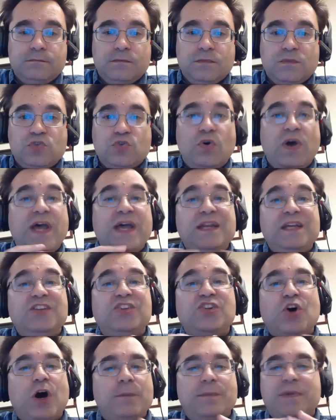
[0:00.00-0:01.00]
So any
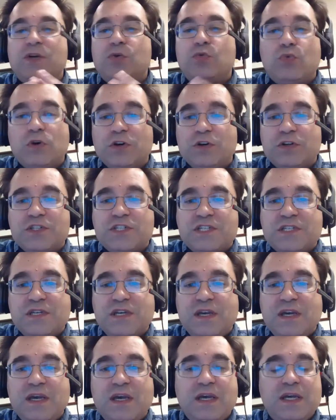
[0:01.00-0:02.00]
topic works.
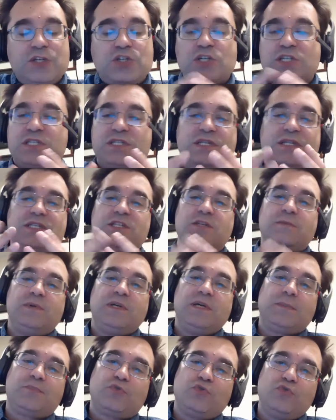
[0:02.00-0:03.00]
It just needs to be
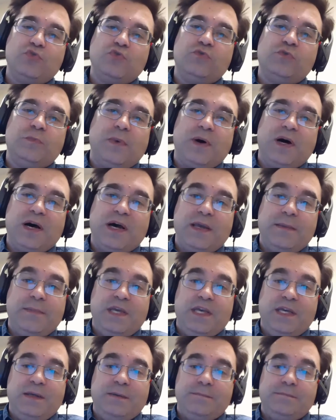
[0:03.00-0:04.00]
approved by
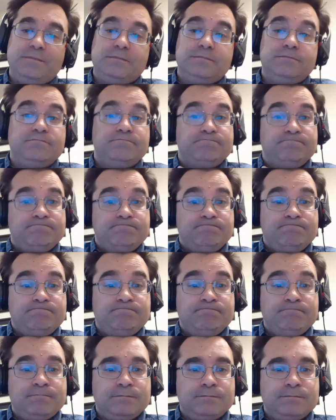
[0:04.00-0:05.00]
me.
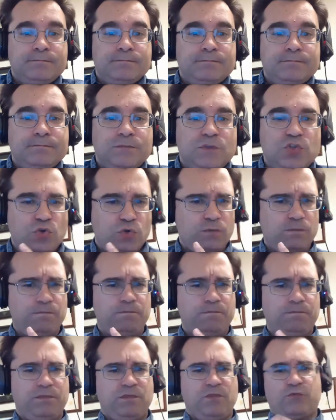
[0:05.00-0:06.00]
So,
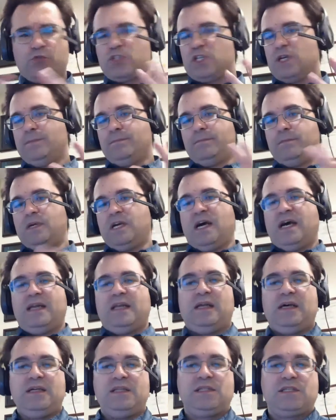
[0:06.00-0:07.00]
for some
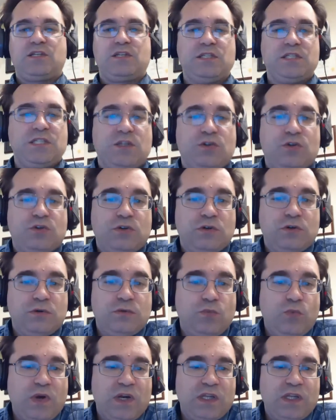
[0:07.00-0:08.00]
guidelines, consider
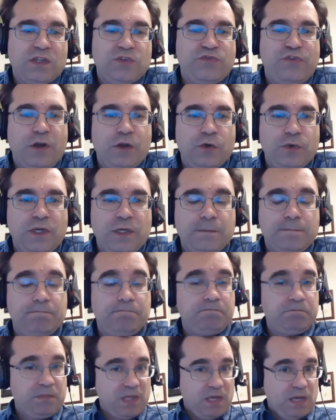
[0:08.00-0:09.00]
one of the following.
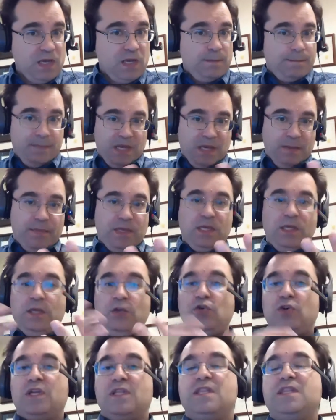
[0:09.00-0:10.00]
Maybe
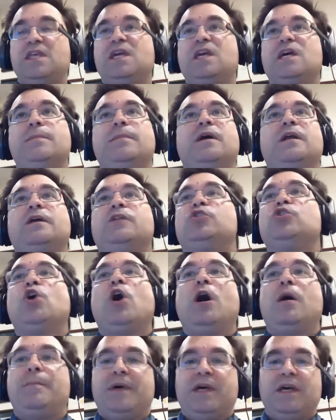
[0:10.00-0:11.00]
you can think about a
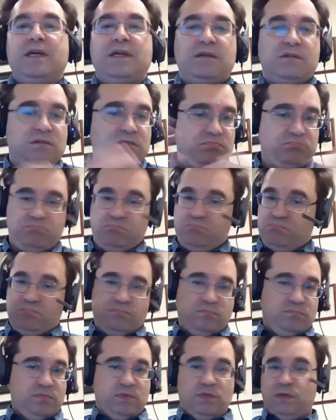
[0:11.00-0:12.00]
topic
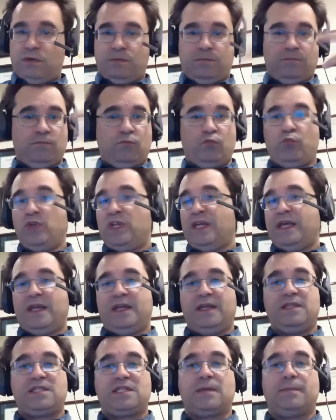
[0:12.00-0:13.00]

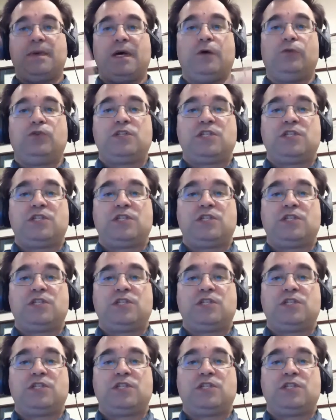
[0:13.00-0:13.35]
related somehow to